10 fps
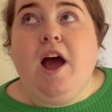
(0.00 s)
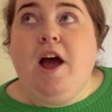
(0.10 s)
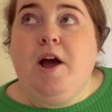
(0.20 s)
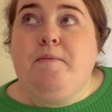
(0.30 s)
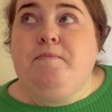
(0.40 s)

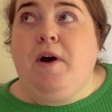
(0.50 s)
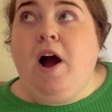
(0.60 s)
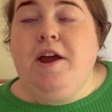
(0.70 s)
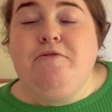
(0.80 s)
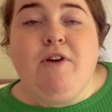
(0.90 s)

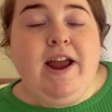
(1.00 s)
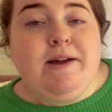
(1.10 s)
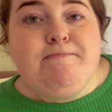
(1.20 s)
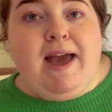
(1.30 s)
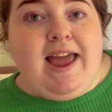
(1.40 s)
I'd
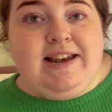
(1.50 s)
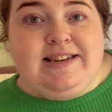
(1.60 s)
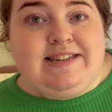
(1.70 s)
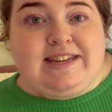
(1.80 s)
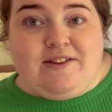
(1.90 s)

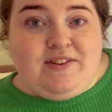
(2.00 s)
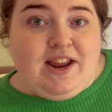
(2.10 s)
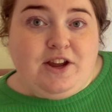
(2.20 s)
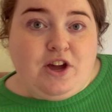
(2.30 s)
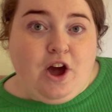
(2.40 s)
recommend giving
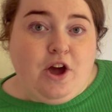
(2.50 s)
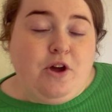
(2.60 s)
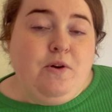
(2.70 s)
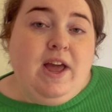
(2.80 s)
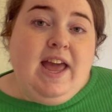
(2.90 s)
it a
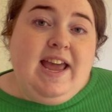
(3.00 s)
go.